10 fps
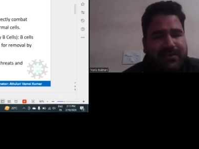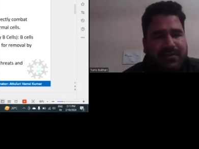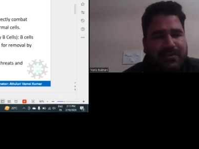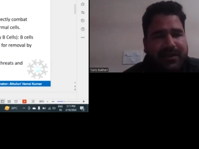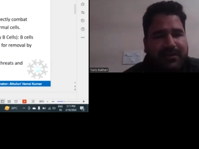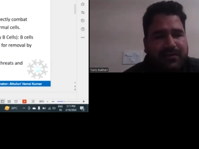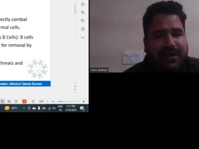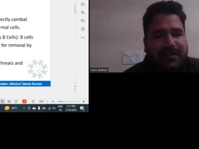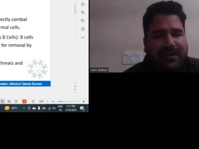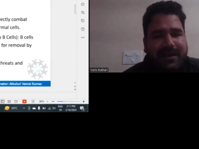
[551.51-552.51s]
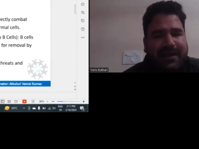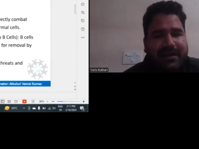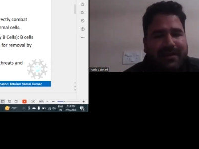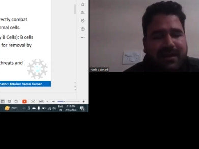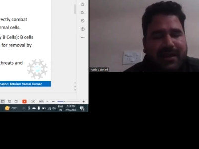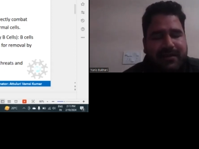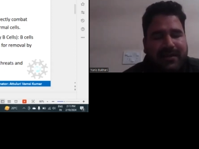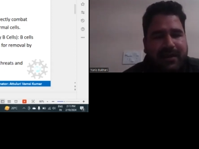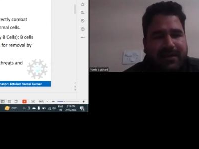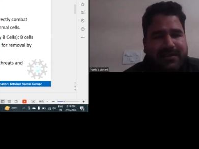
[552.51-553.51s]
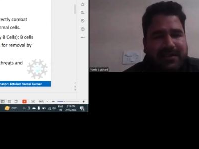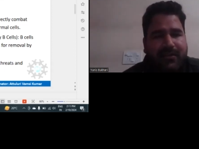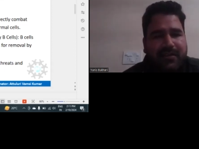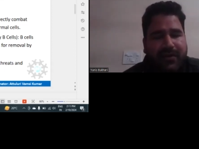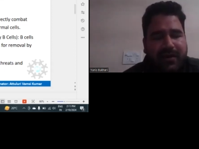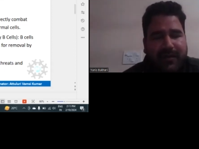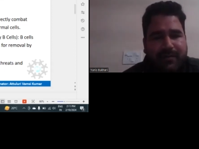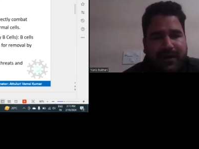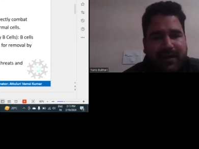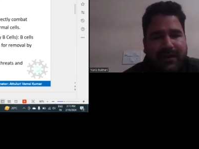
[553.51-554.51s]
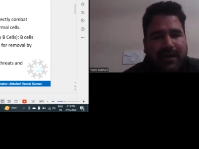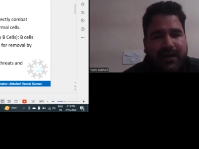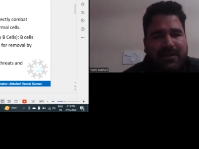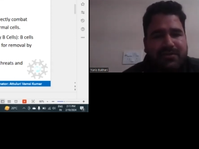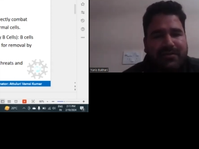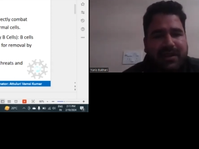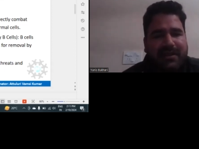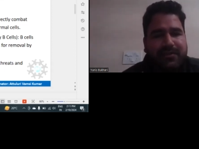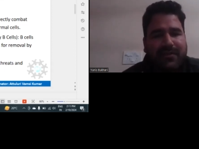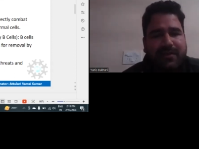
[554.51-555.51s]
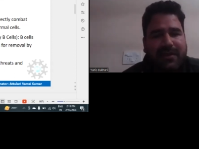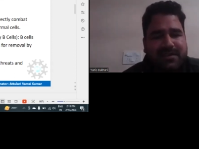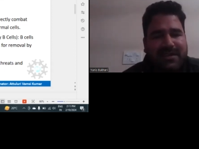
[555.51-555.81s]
So they together attack the antigen or foreign body so that to